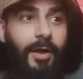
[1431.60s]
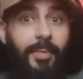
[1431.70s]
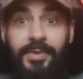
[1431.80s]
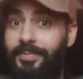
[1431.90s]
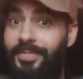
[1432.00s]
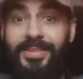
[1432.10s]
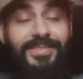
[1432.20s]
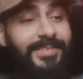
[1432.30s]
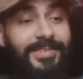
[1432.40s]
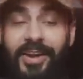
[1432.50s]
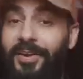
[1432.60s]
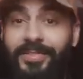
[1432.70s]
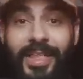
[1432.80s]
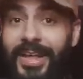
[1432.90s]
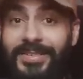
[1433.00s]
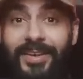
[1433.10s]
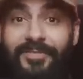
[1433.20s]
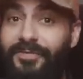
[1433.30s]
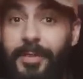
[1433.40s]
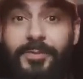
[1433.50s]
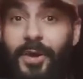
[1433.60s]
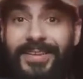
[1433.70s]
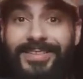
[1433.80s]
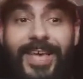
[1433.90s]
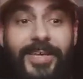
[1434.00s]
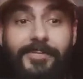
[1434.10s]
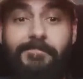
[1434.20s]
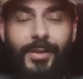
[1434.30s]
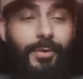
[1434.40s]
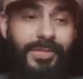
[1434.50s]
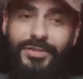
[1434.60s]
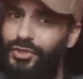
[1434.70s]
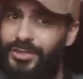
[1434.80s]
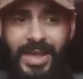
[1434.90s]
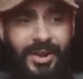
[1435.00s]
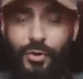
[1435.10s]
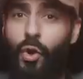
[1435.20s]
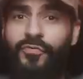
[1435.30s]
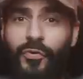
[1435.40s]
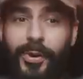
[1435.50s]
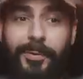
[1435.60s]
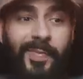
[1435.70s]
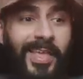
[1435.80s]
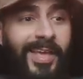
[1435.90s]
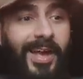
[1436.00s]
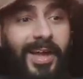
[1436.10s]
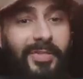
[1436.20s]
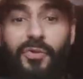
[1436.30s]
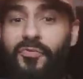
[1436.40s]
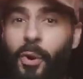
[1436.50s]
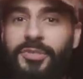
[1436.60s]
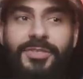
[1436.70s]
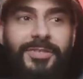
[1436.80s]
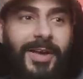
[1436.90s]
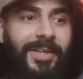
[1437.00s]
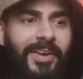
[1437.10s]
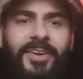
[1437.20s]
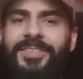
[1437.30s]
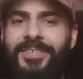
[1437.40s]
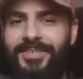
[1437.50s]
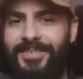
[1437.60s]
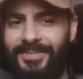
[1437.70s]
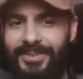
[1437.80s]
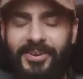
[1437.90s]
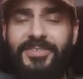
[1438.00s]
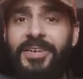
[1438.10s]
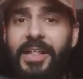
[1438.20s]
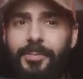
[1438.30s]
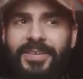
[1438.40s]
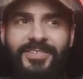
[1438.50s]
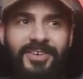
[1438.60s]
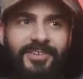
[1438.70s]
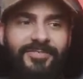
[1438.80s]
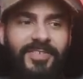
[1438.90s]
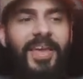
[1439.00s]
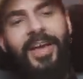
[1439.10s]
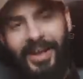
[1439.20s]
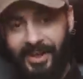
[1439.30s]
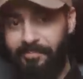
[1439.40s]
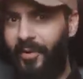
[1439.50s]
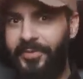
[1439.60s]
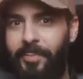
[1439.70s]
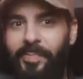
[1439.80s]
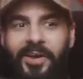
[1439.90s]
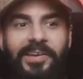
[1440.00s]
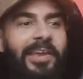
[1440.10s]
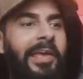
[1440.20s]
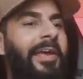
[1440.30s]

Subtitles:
I mean, this is kind of, like I said, flipped on its head. You know, let's just kind of go for it. Though, of course, there is an element of, again, pardon the pun,